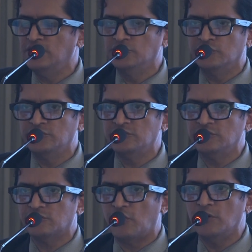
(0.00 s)
So this is
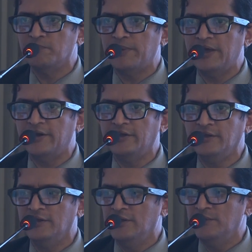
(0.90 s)
a wrong pairing,
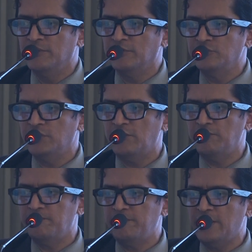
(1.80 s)
because you have
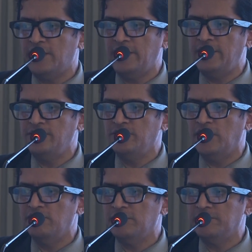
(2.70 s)
behind, you
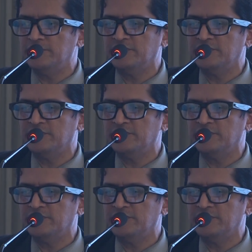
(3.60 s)
have a